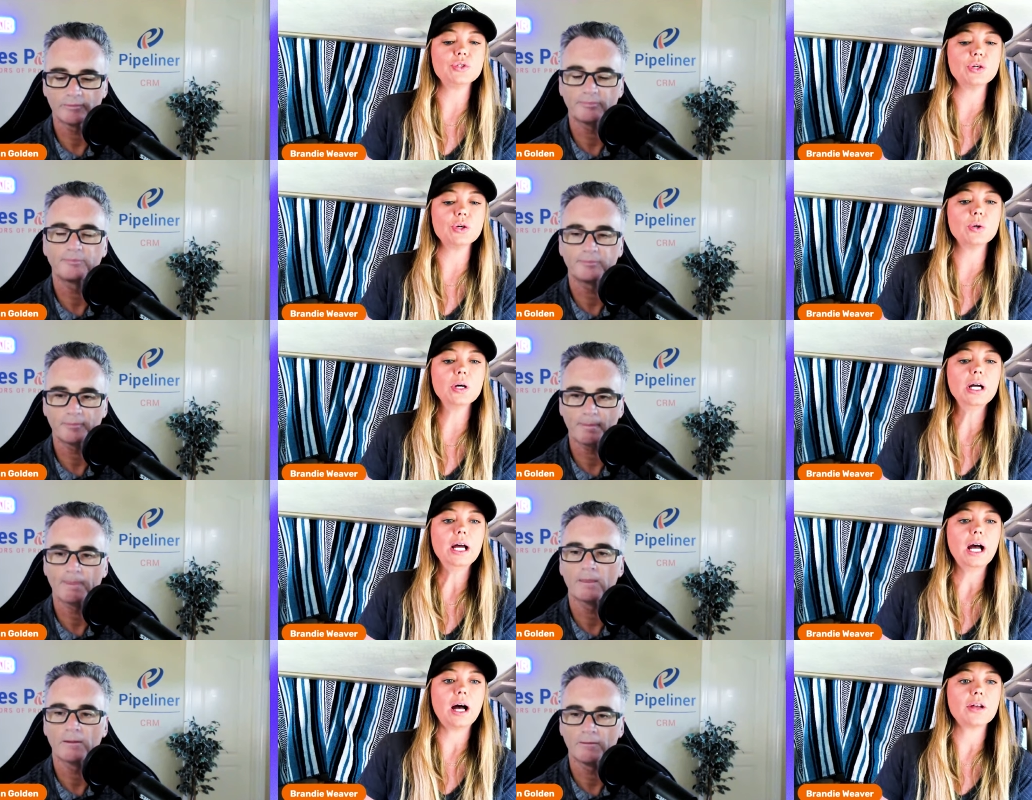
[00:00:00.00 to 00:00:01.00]
Speaker 1: you do
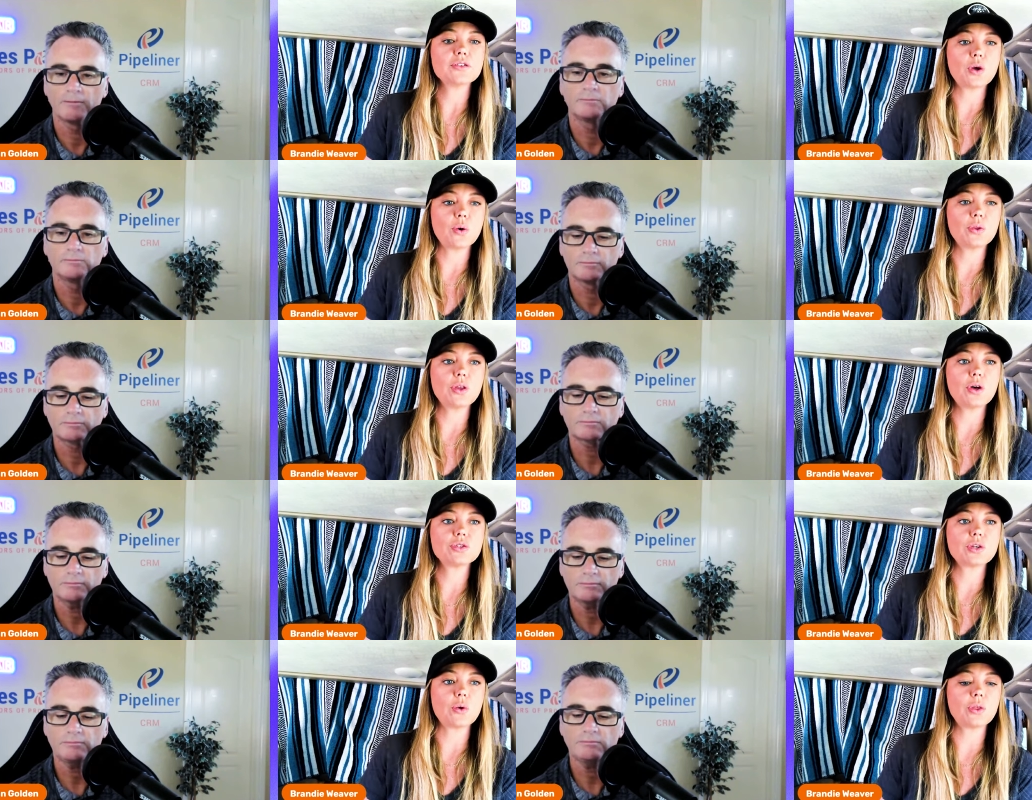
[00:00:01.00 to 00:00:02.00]
so
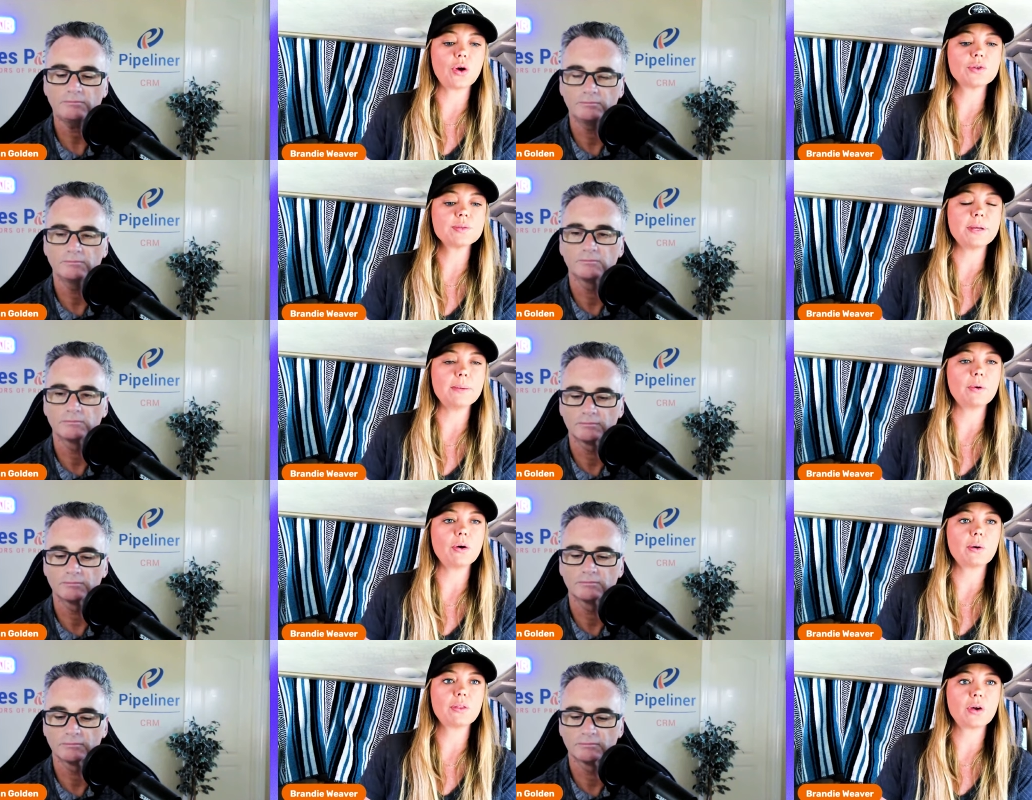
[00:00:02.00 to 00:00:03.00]
so those
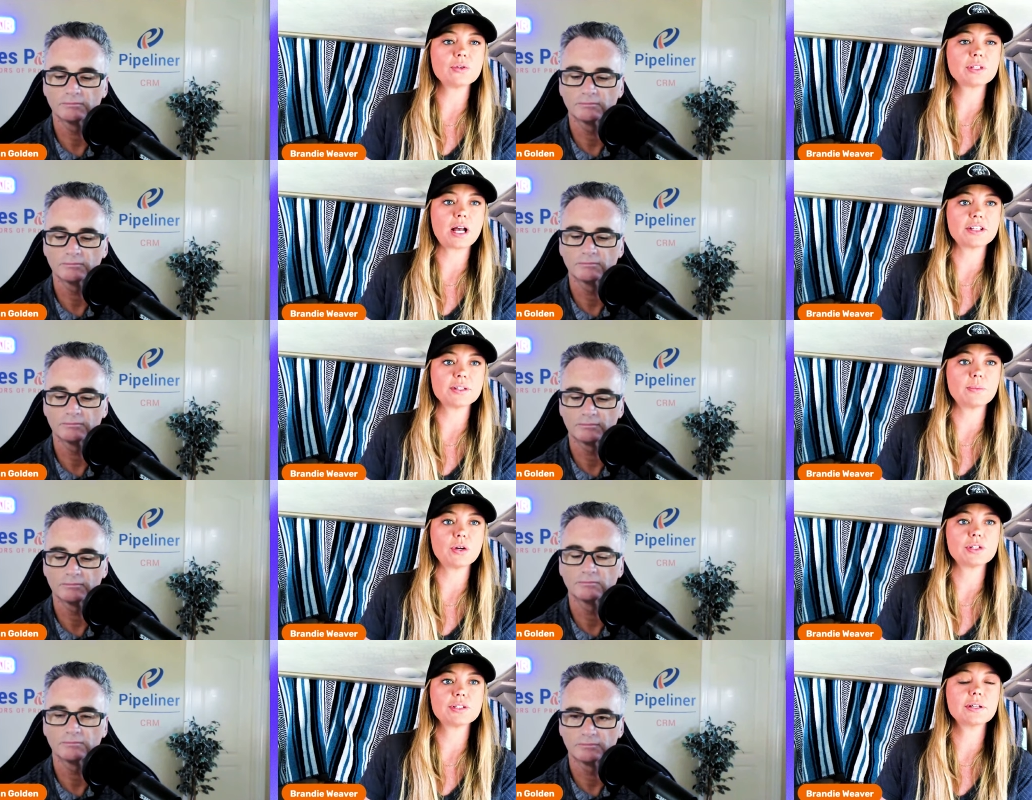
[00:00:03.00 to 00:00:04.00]
people, those
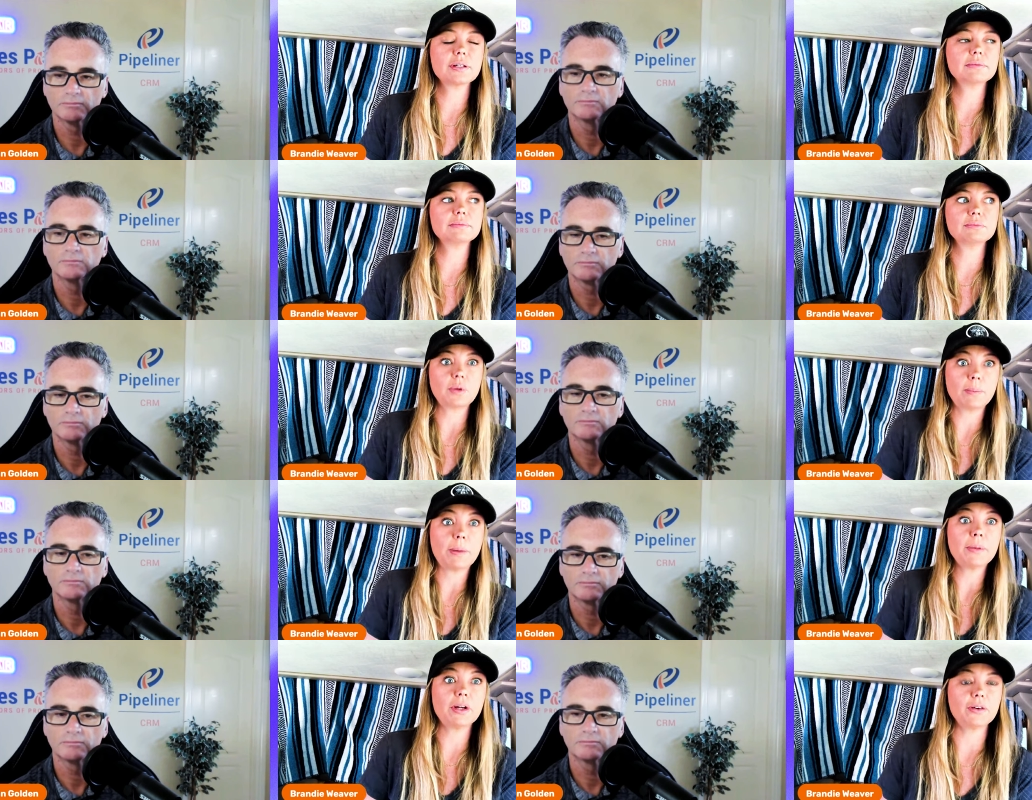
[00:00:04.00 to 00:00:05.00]
customers
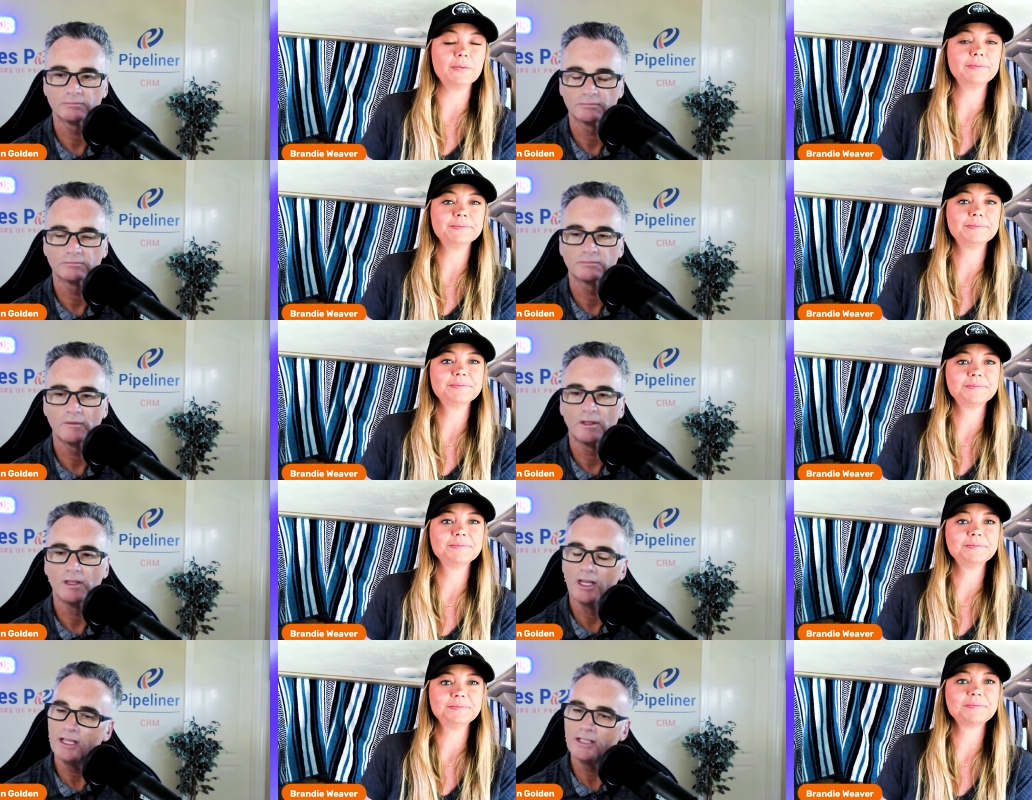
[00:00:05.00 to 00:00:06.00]
remember you?
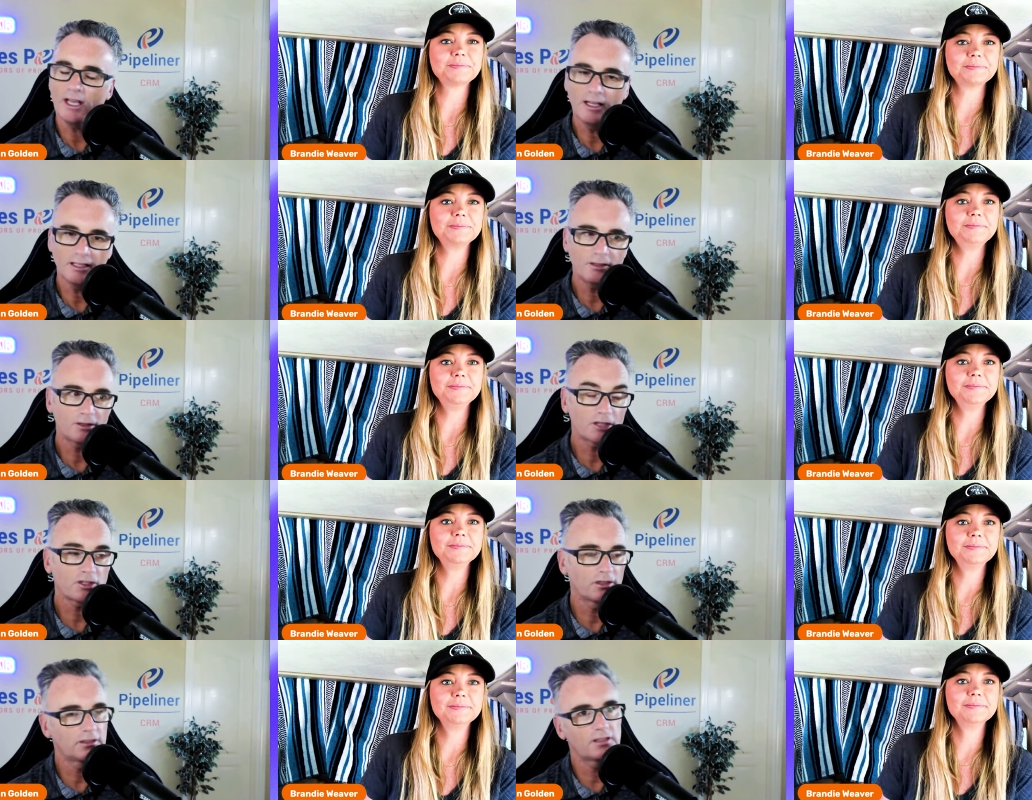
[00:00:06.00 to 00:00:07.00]
Speaker 2: Yeah, no, that's
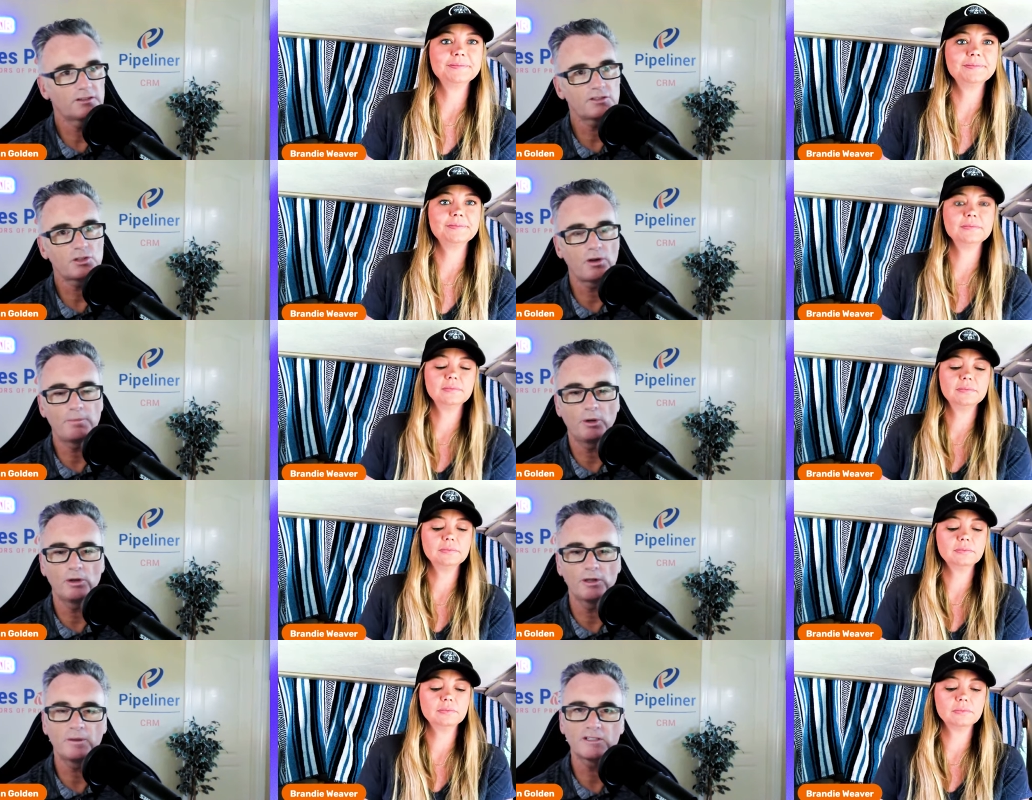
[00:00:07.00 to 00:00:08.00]
a that's a great
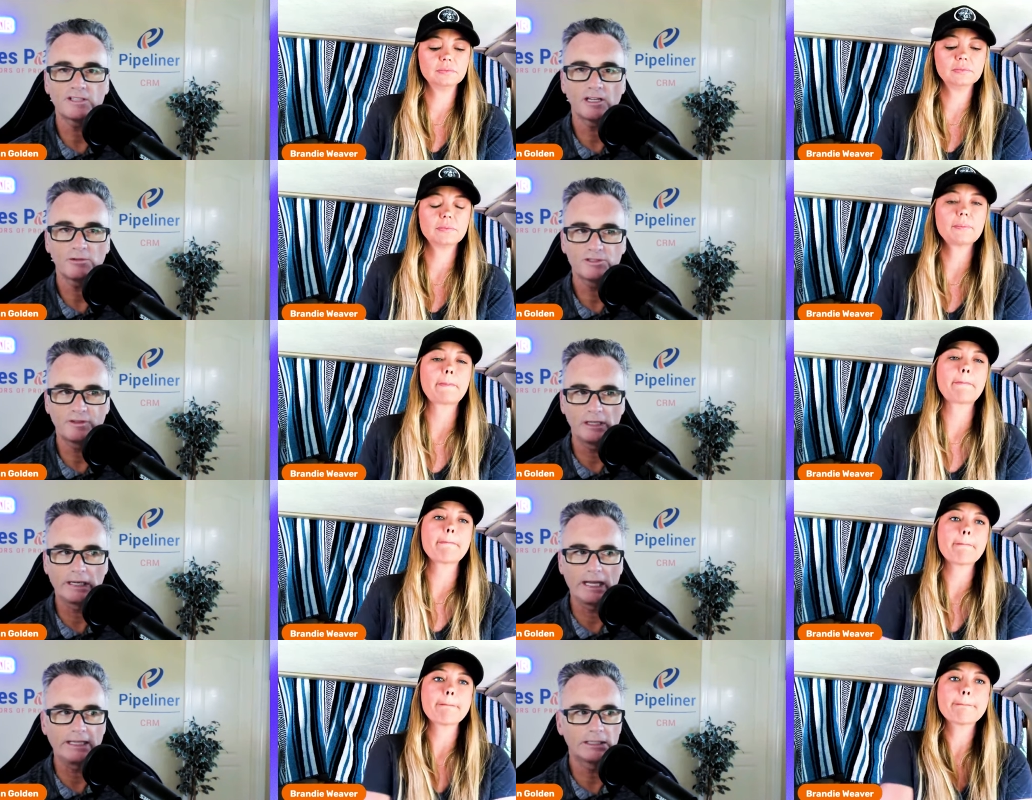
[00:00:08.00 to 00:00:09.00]
point, because I always feel
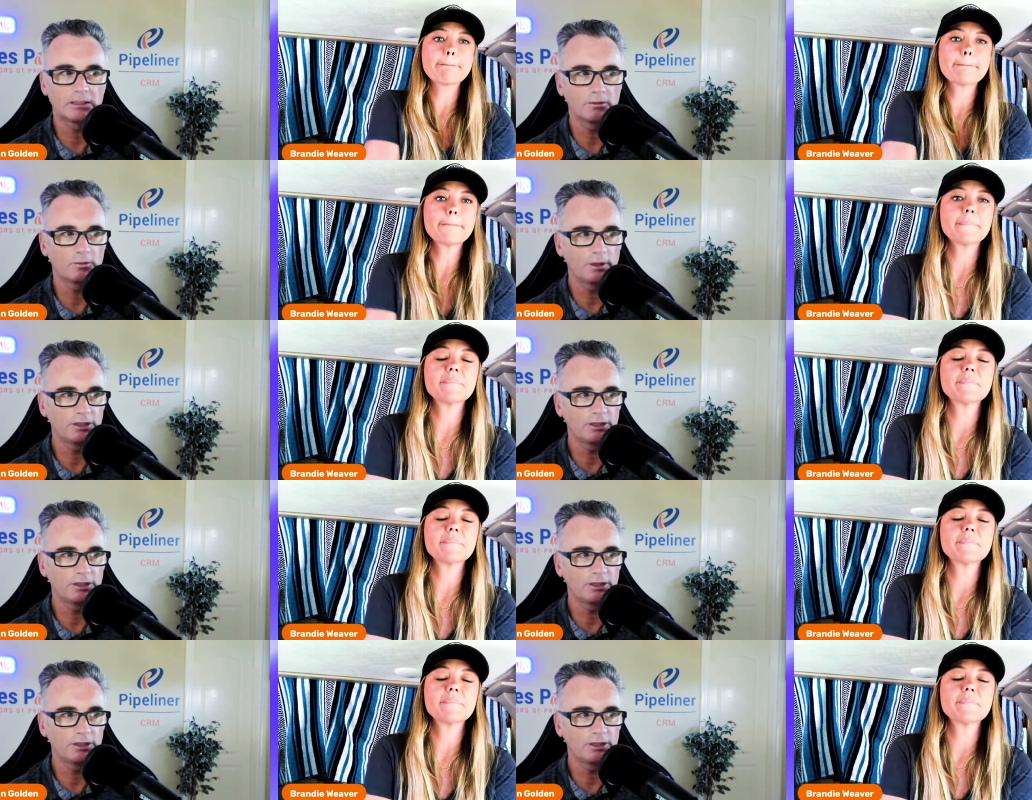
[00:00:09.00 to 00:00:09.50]
like when